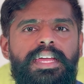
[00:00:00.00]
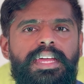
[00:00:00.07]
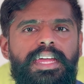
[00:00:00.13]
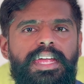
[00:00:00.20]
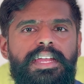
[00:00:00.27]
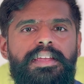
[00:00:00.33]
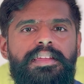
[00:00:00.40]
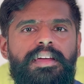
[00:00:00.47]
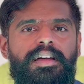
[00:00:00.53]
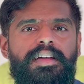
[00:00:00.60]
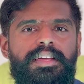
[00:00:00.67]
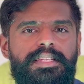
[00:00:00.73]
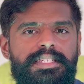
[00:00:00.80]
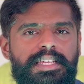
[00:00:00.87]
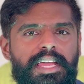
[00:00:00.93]
India
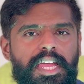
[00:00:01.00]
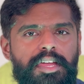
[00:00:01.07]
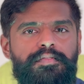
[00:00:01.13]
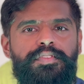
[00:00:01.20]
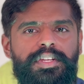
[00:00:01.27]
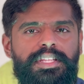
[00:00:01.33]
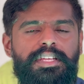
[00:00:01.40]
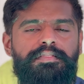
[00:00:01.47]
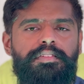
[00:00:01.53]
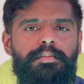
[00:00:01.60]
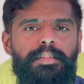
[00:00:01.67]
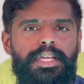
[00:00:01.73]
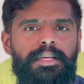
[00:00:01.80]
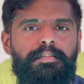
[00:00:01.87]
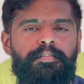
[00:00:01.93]
is everything for
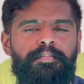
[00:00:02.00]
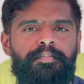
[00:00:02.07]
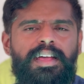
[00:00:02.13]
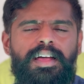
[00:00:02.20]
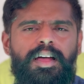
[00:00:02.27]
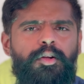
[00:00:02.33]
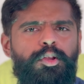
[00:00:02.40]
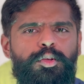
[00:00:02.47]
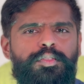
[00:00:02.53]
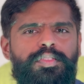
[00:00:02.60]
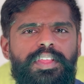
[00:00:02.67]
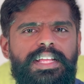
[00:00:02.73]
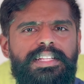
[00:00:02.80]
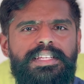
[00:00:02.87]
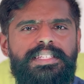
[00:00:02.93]
me. How do you
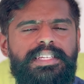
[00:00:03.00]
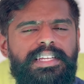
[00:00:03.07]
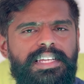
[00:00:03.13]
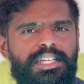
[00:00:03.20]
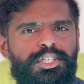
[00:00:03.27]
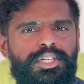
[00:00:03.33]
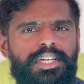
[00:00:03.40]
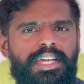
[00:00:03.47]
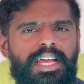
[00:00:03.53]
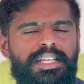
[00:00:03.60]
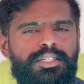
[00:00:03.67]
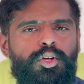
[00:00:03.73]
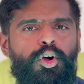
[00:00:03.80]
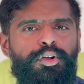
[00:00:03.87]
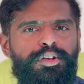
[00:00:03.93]
think this cliche has
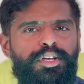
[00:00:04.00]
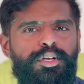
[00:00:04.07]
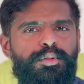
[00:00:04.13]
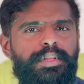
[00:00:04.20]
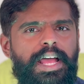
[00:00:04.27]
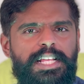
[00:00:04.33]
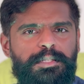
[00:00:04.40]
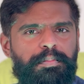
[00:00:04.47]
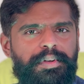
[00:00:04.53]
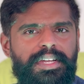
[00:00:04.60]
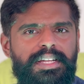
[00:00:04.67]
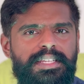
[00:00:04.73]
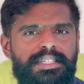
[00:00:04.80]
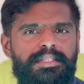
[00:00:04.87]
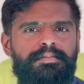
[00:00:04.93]
gotten into the
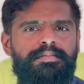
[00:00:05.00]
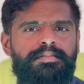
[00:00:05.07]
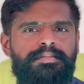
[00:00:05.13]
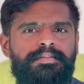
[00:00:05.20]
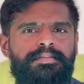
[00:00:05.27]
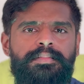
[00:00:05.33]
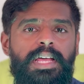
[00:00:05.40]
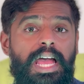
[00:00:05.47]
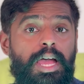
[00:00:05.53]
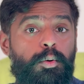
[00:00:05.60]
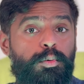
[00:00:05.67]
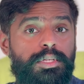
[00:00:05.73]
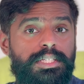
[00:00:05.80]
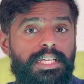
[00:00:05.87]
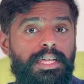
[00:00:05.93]
aspirants? I
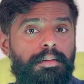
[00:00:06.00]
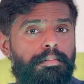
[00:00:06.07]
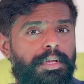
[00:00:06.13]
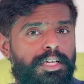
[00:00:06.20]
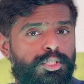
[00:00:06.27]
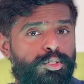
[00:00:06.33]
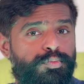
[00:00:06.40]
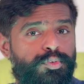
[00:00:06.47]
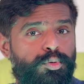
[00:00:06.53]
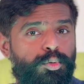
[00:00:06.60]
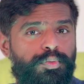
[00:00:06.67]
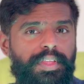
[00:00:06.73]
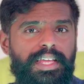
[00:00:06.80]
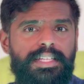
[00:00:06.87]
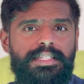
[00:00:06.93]
would say because of two
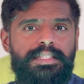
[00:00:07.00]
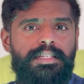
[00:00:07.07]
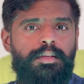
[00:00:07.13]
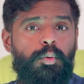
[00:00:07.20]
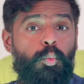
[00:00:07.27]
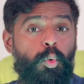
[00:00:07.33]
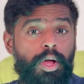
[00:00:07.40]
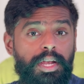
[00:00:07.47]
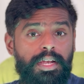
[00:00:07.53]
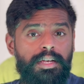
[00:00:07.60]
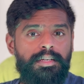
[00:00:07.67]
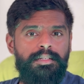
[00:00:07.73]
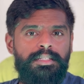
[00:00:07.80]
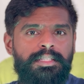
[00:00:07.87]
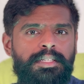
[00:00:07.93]
things. One,
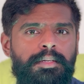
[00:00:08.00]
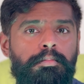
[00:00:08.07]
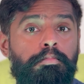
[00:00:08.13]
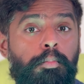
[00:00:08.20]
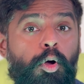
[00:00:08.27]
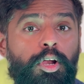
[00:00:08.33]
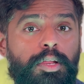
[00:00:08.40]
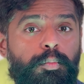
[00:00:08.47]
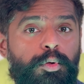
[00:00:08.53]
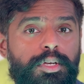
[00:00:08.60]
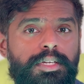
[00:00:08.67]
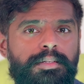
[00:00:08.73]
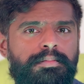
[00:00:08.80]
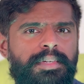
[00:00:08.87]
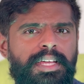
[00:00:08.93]
Bollywood.
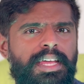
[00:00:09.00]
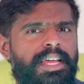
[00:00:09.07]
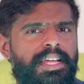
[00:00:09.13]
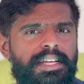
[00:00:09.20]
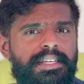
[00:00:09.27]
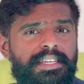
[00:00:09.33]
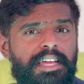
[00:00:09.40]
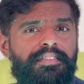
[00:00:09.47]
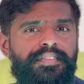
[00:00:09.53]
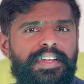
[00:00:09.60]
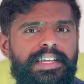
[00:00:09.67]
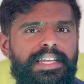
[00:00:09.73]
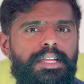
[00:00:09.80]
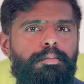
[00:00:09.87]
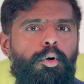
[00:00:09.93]
Definitely